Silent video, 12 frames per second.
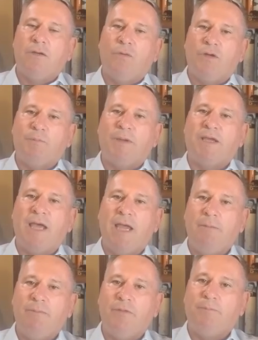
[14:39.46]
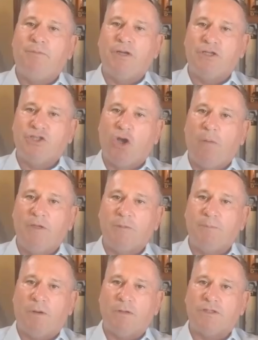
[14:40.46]
which became the British Army's
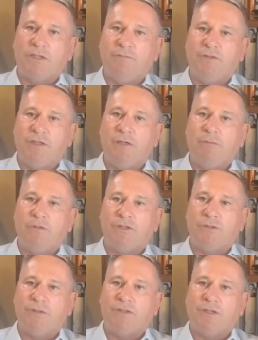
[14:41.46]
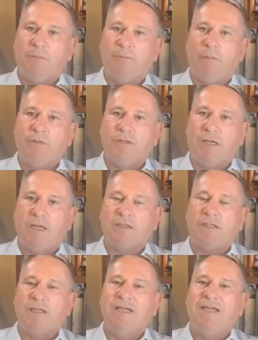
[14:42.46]
policy for dealing with suicide bomb attacks
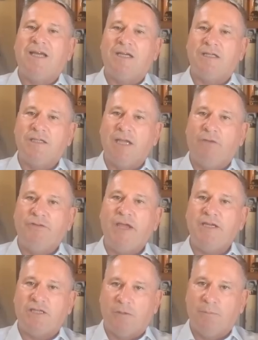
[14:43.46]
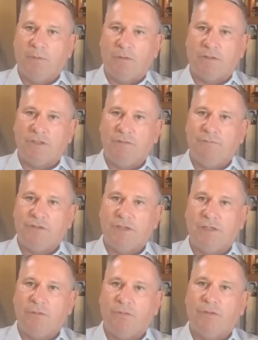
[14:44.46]
and is now NATO policy for
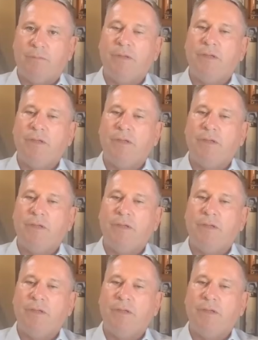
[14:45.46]
dealing with them.